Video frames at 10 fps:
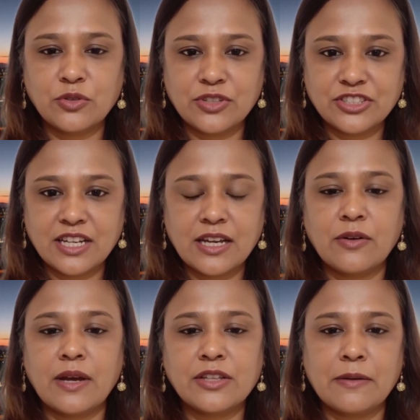was stuck
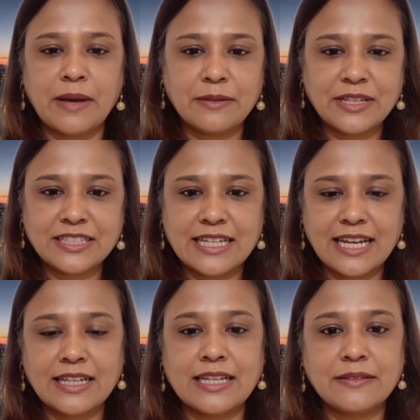around the baby's
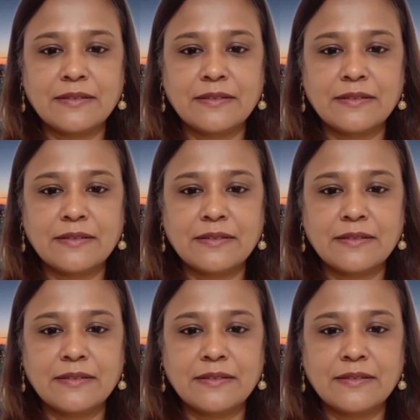neck.